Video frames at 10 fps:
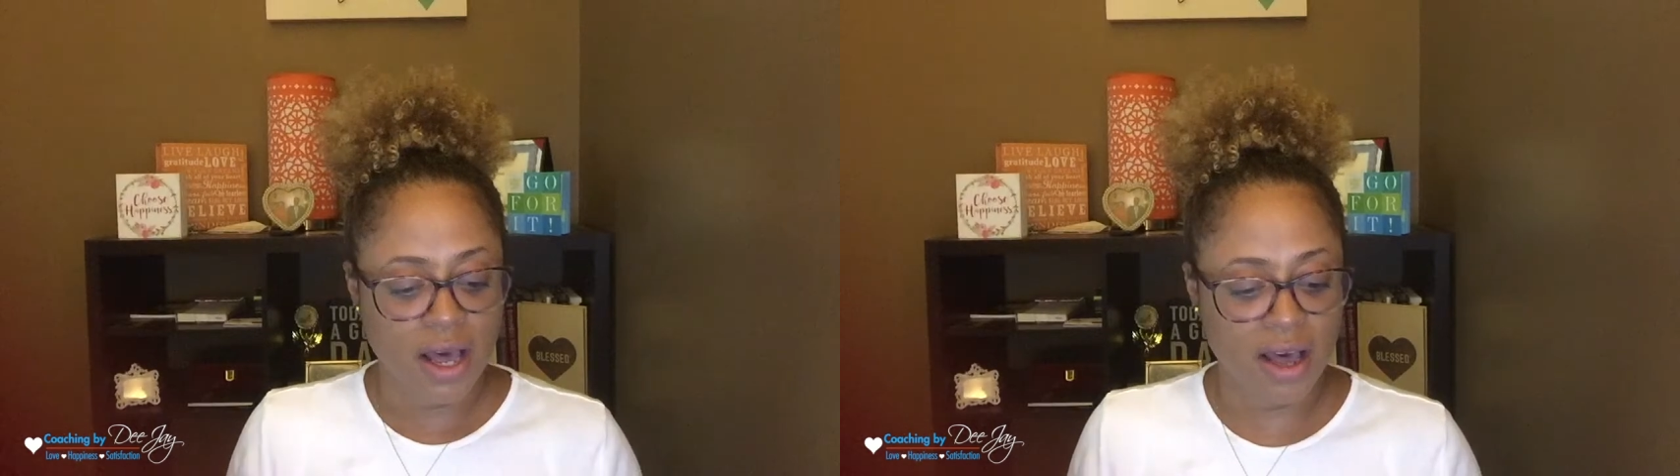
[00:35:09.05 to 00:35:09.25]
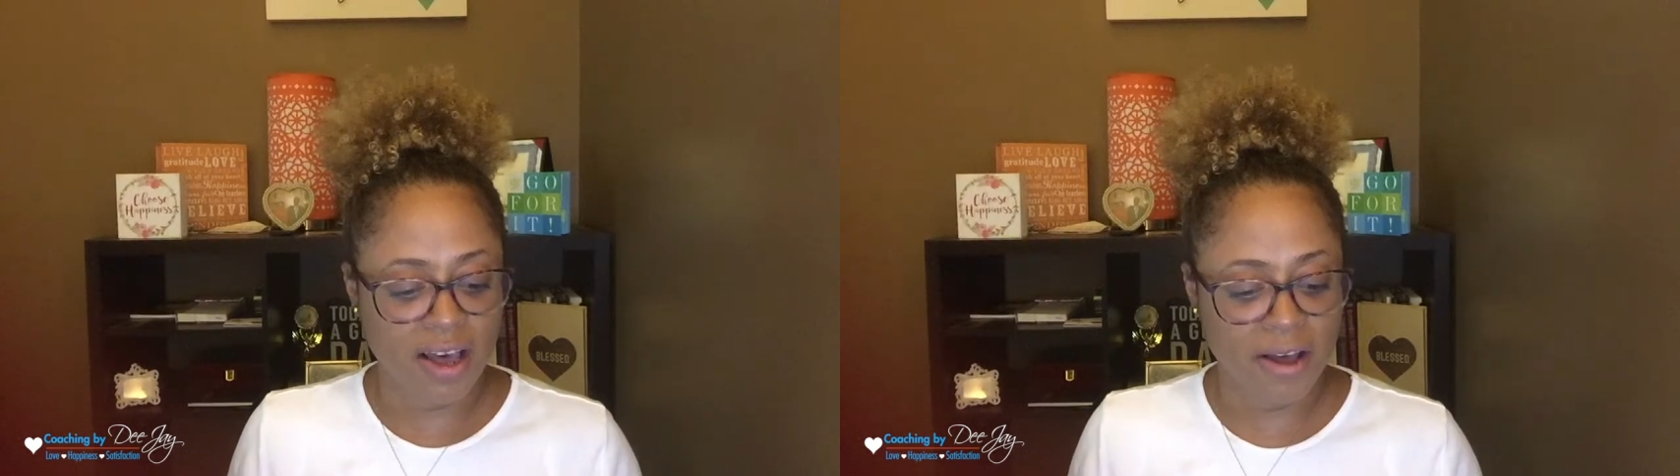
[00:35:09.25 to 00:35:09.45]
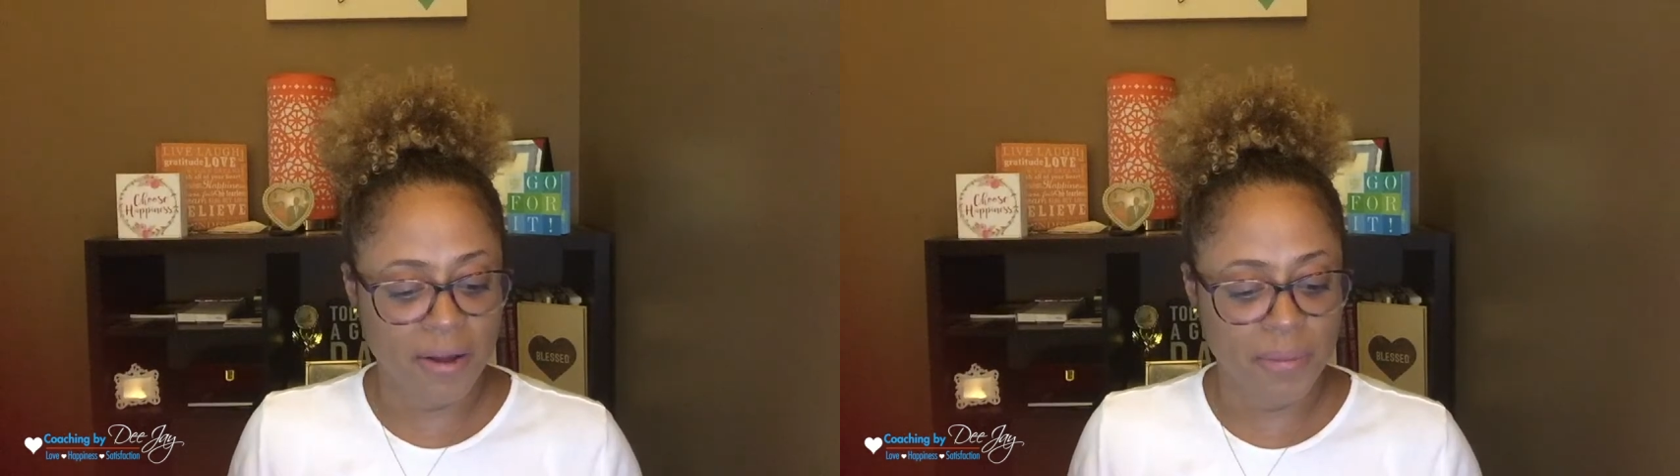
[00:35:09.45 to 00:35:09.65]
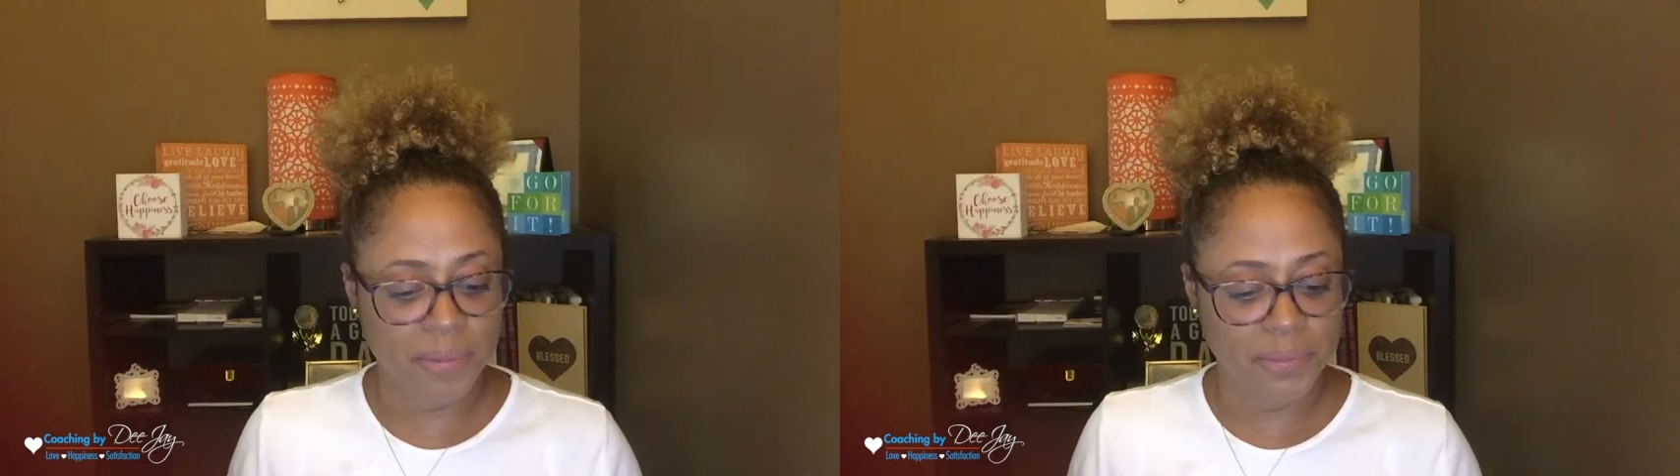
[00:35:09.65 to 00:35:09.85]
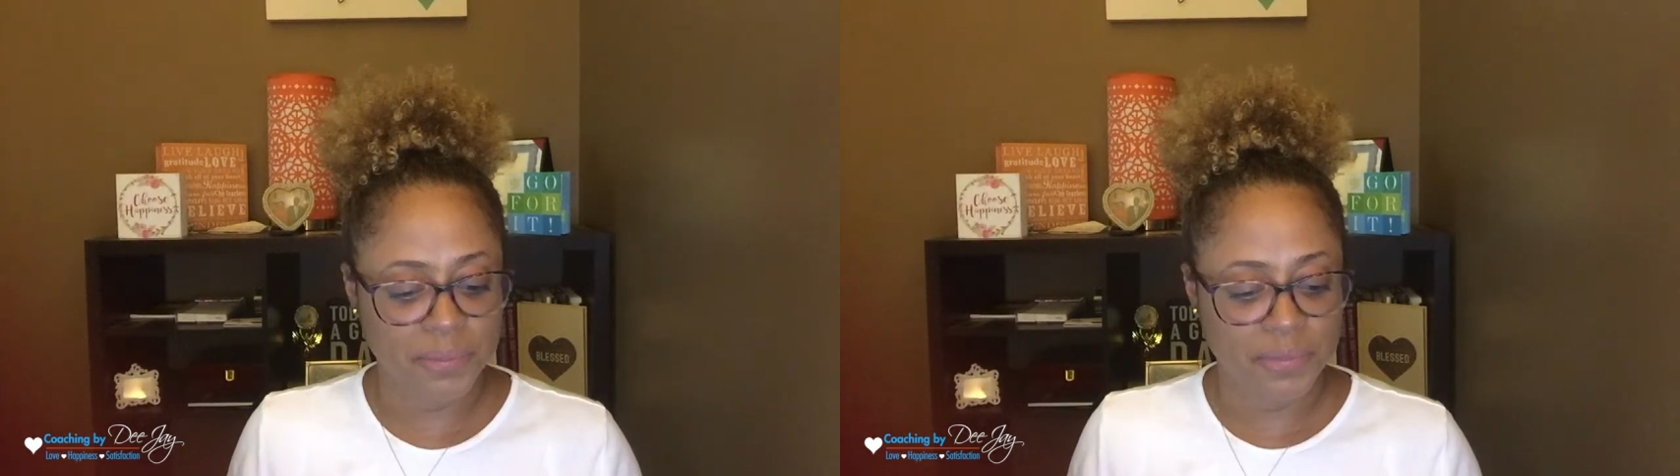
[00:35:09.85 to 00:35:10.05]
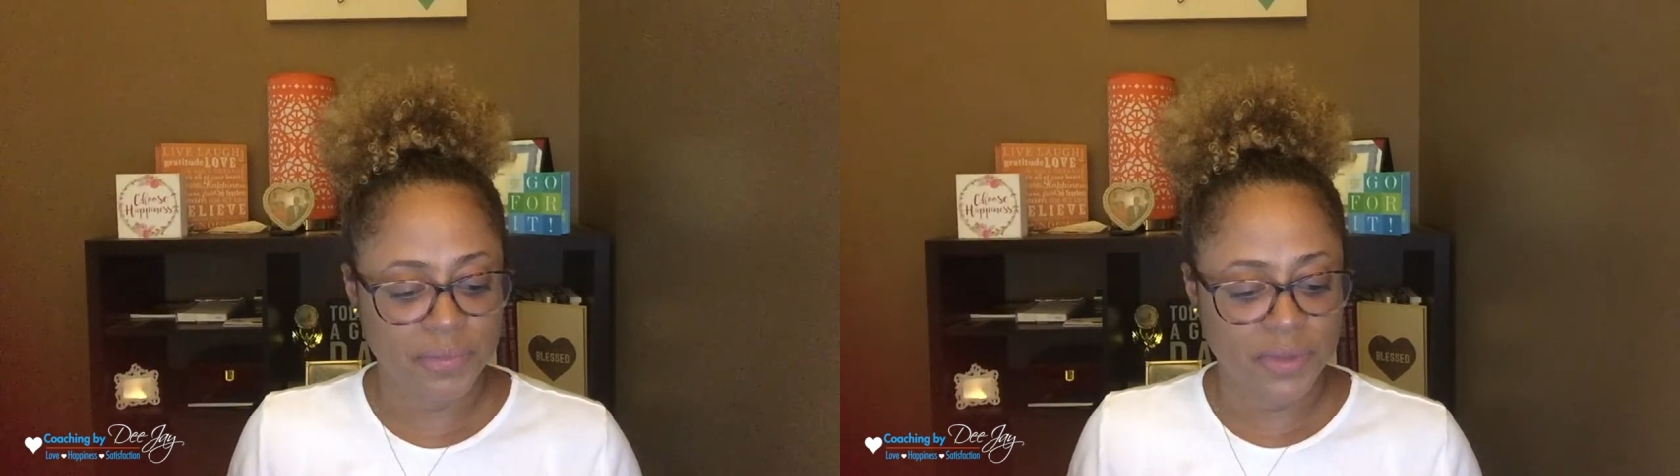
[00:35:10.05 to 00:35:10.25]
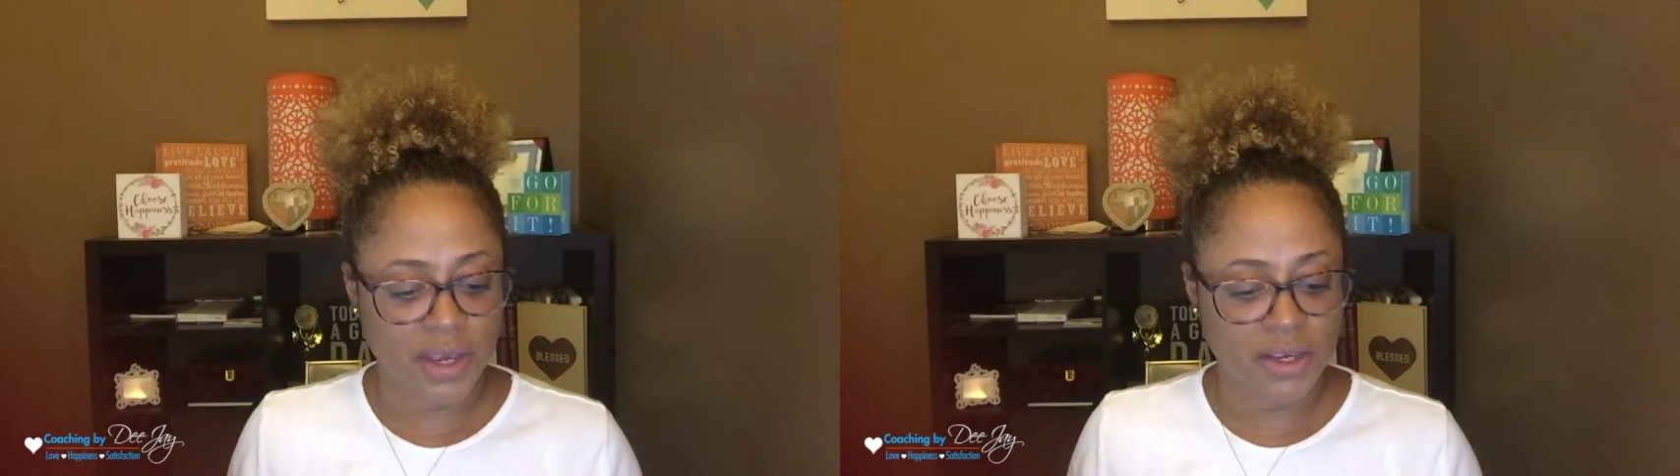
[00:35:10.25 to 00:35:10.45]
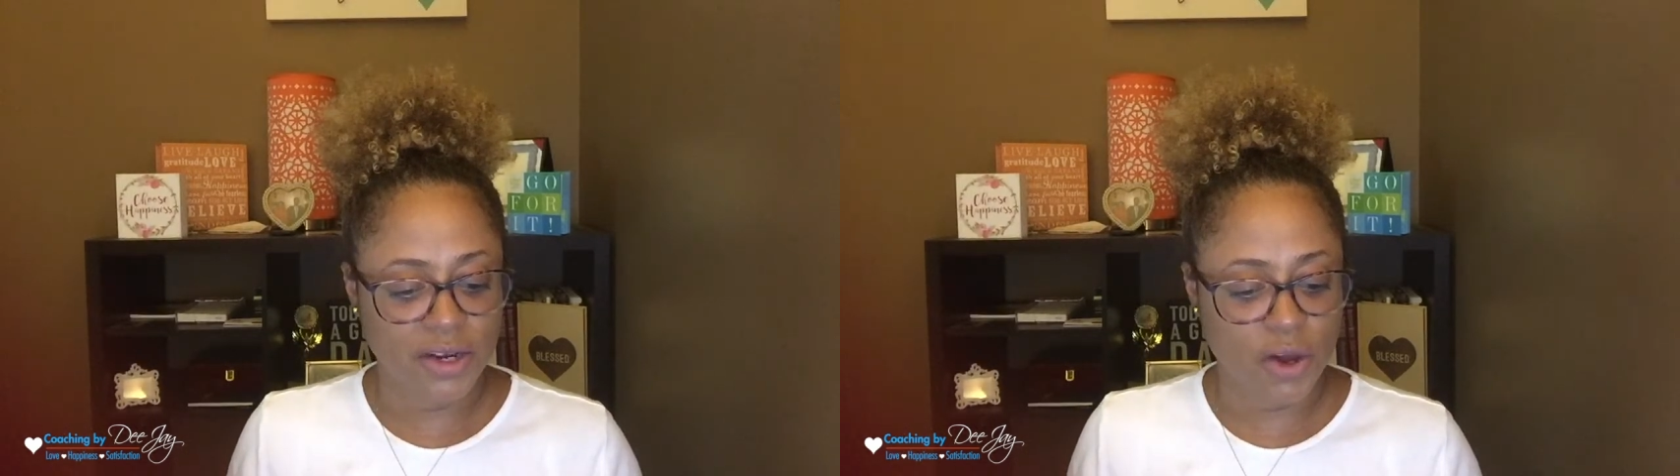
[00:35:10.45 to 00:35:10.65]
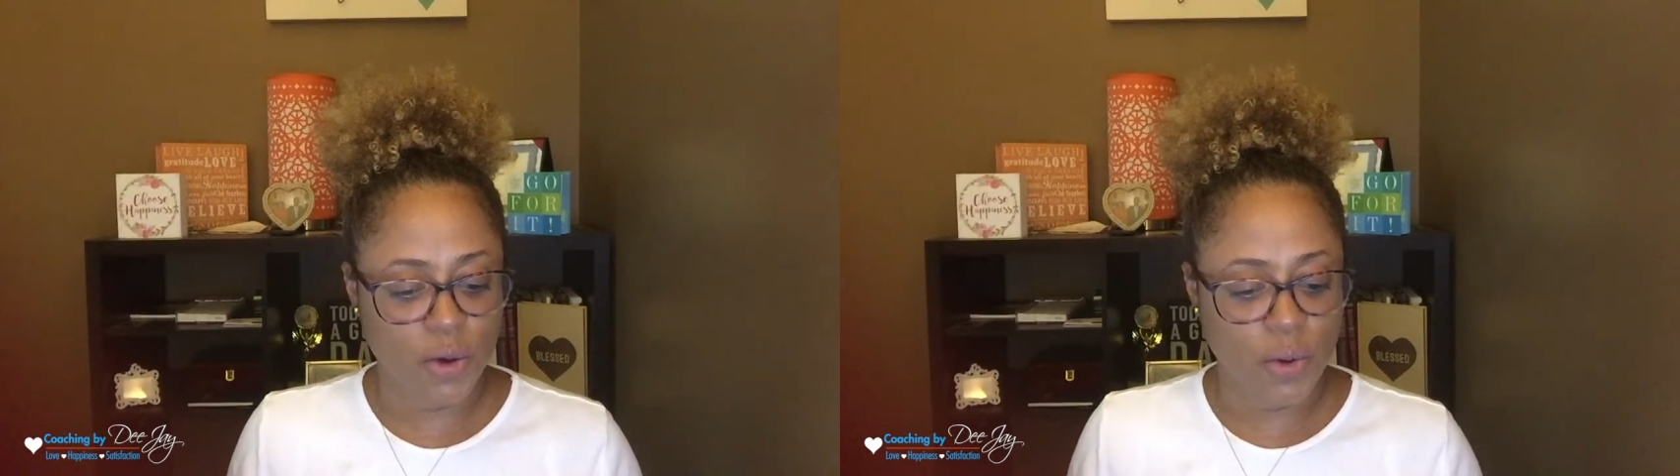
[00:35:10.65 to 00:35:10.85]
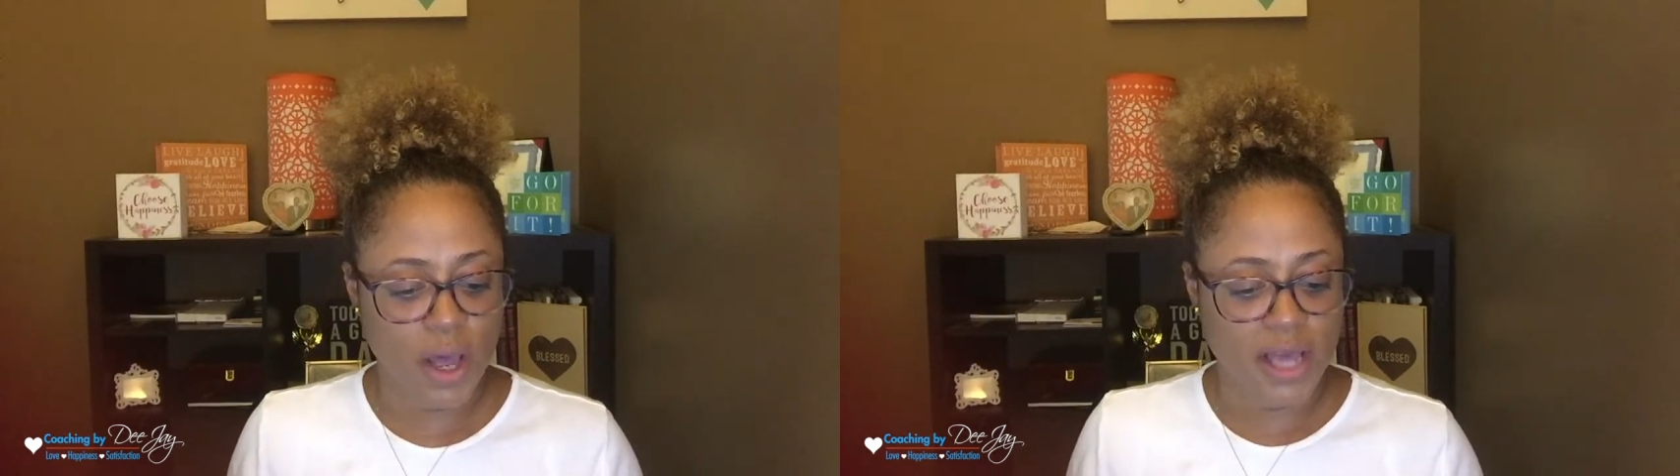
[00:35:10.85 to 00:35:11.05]
So
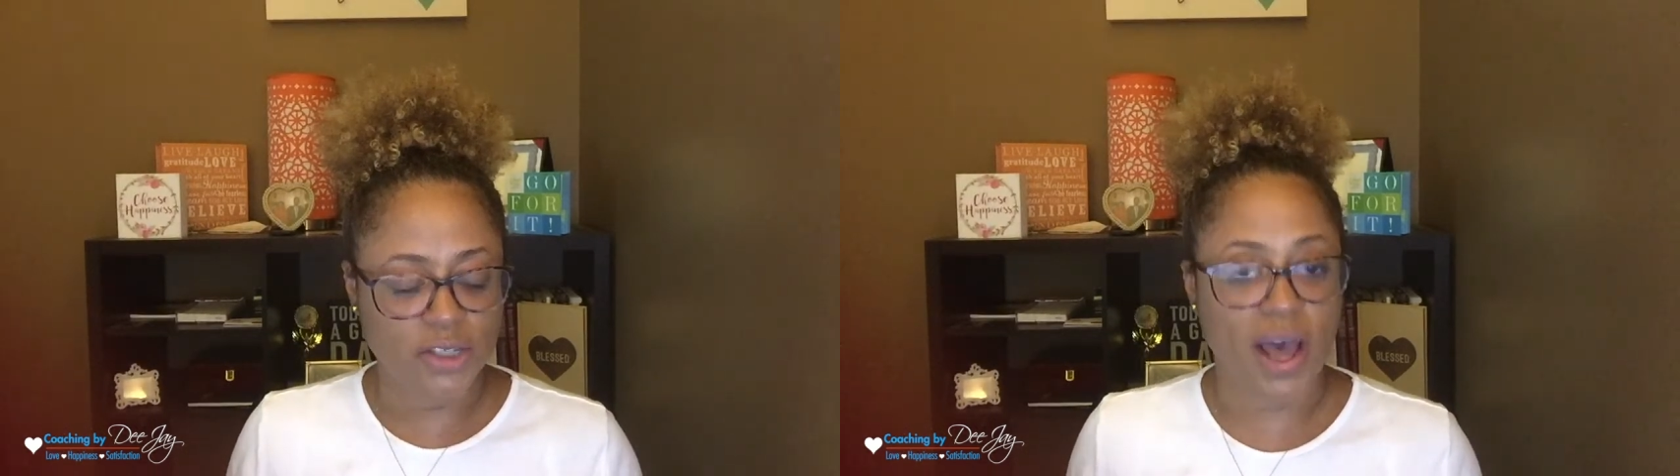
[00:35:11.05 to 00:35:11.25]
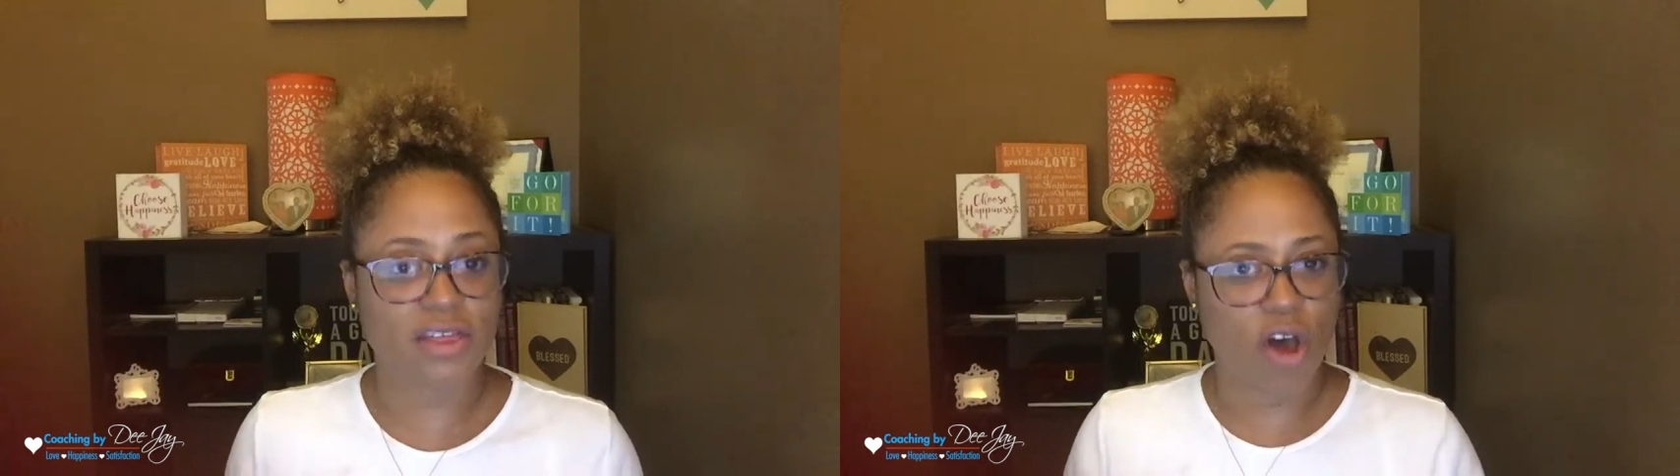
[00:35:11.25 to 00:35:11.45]
I